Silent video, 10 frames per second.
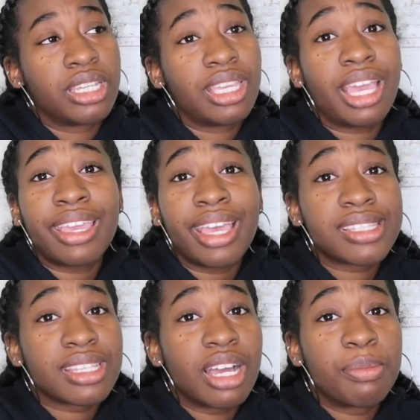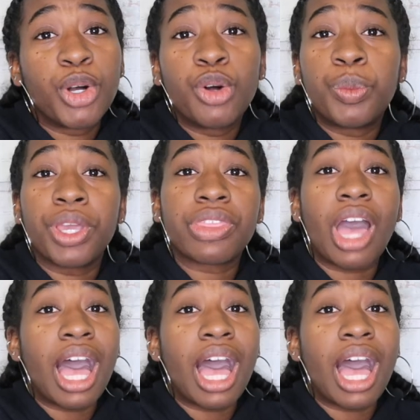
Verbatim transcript: yeah, he had to come home with